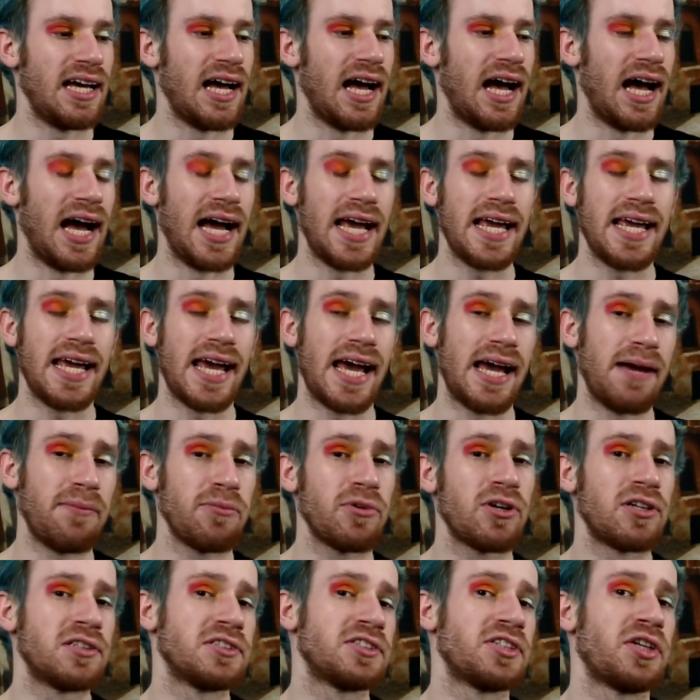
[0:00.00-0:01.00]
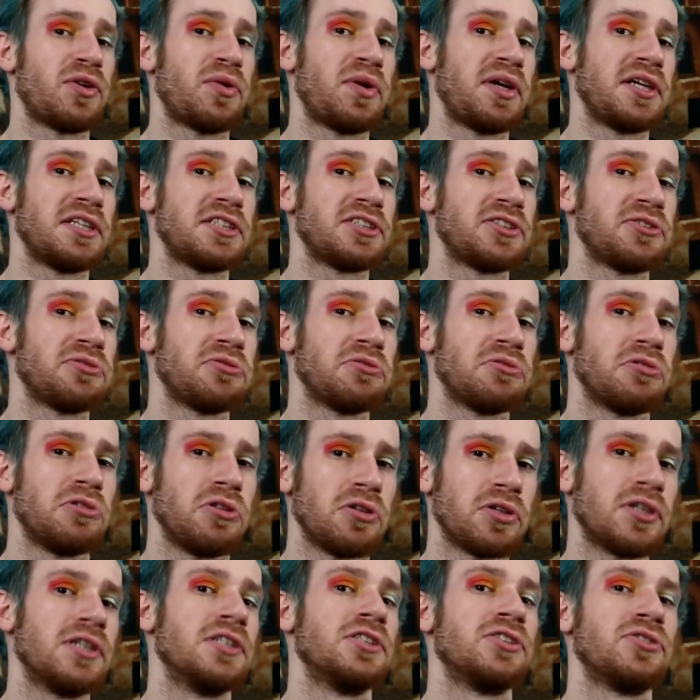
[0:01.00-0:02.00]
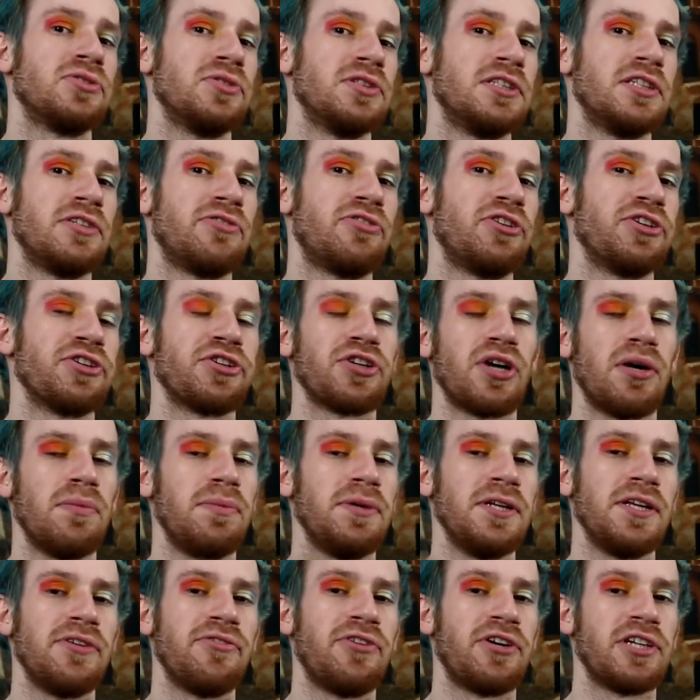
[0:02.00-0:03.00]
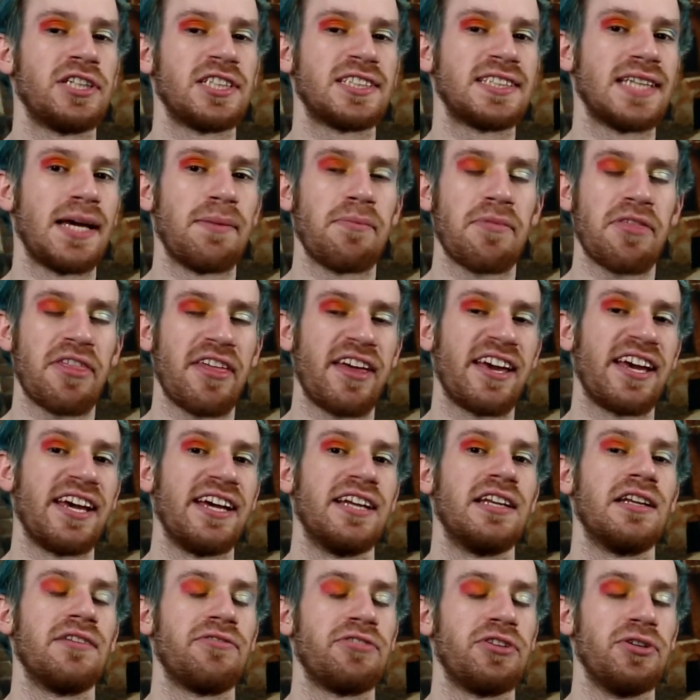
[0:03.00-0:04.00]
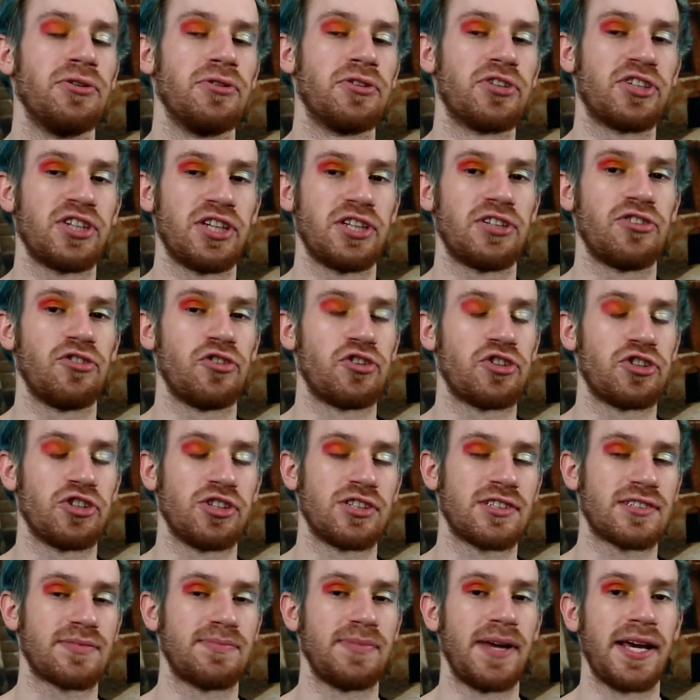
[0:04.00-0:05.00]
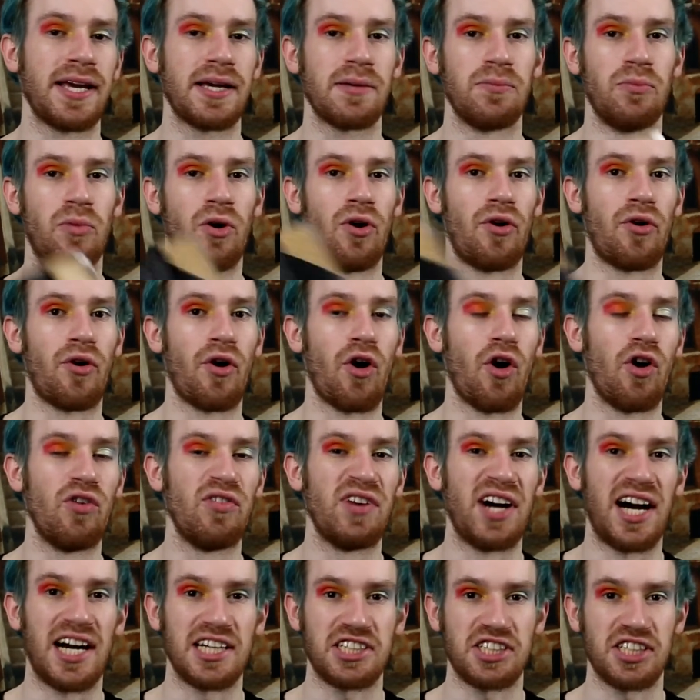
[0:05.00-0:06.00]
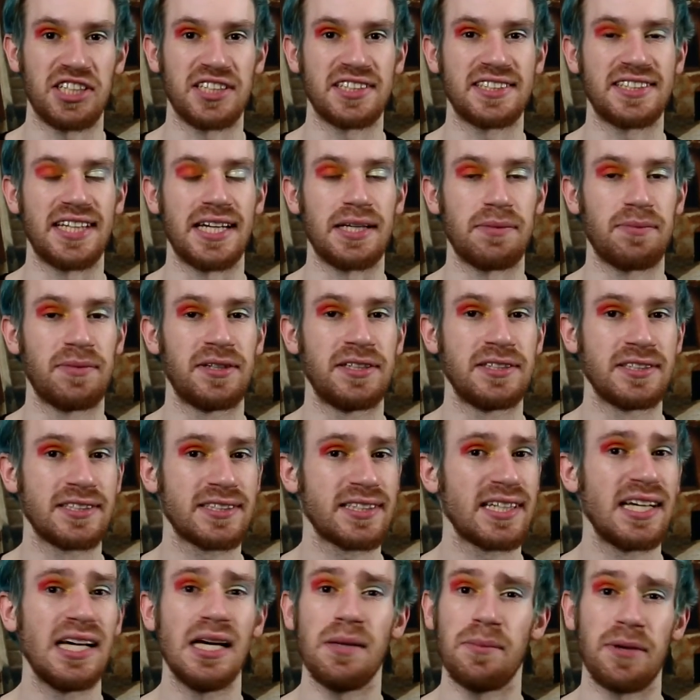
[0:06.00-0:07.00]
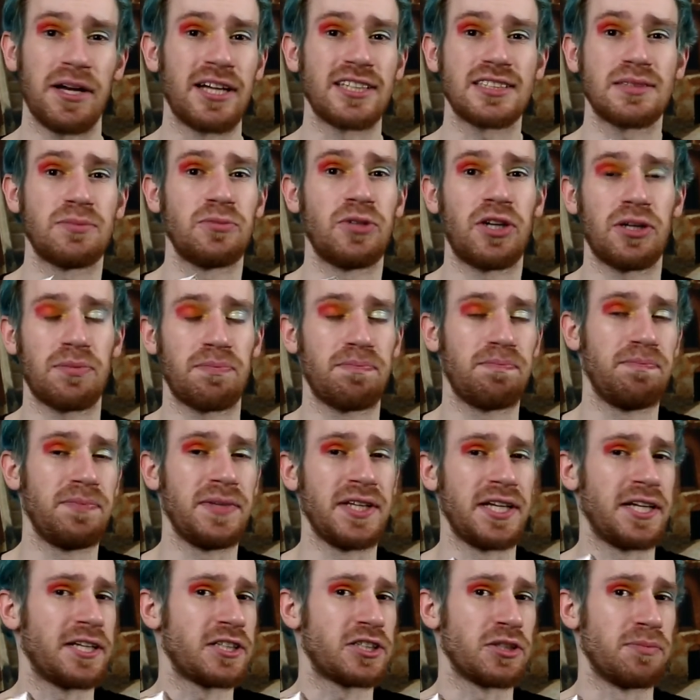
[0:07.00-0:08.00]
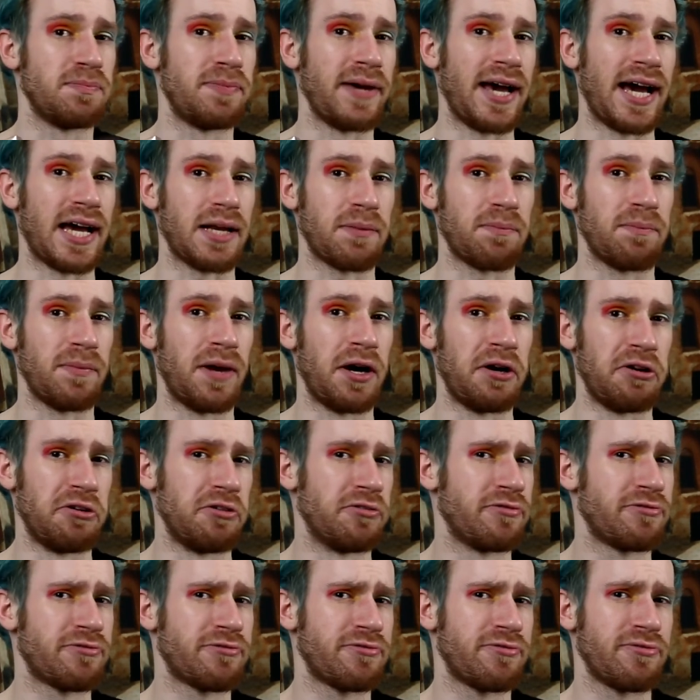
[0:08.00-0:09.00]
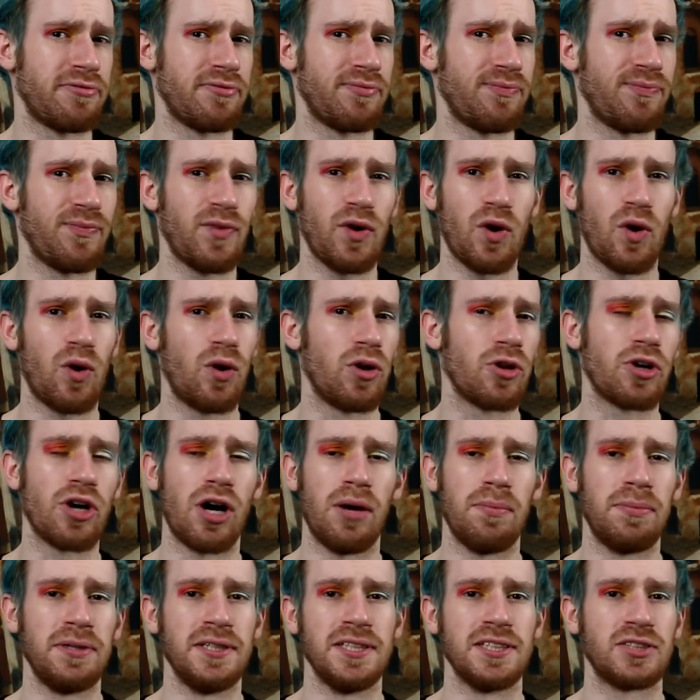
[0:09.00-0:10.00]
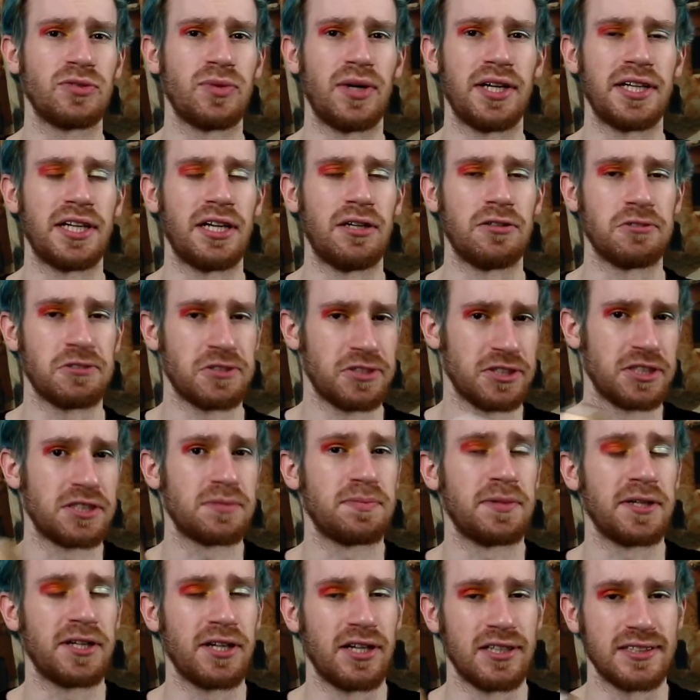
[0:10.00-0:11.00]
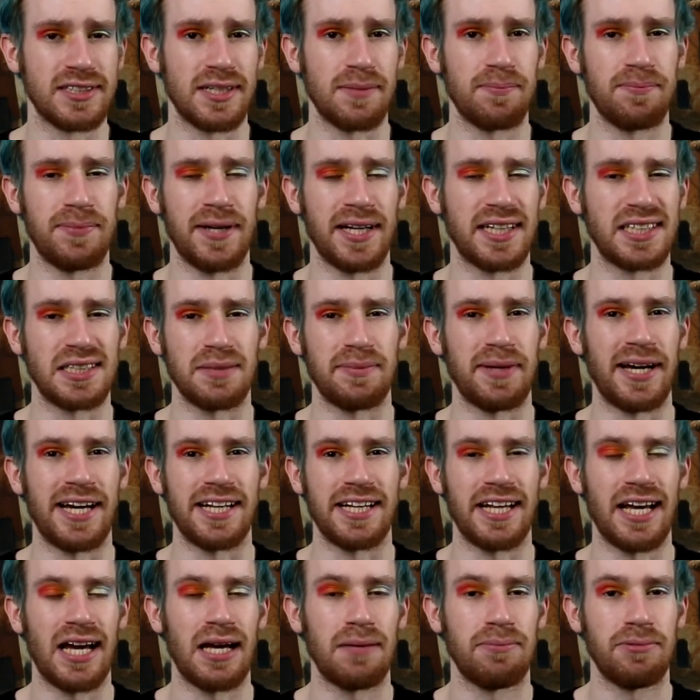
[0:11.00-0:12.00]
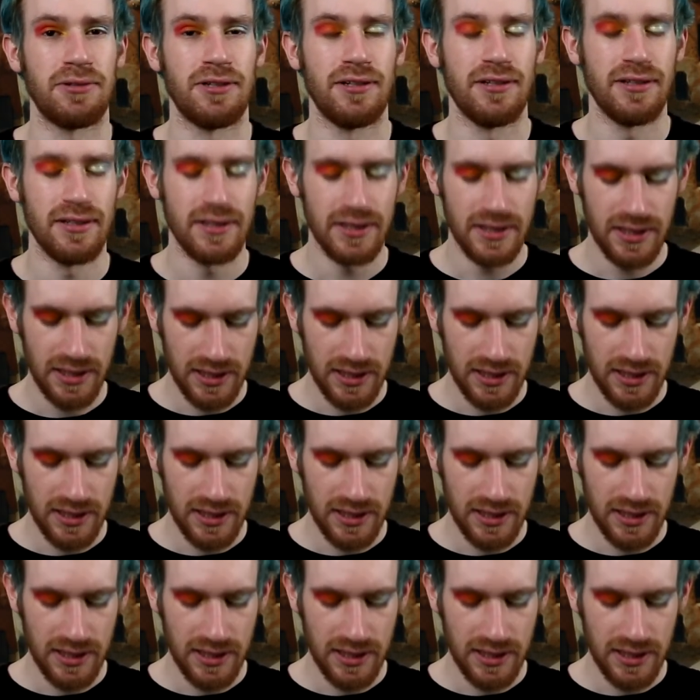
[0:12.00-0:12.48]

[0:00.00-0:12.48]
I am considering to look into a different company for the same thing in the future to just make more overarching statements, because I'm not meaning to badmouth all companies right now just because I picked a bad apple.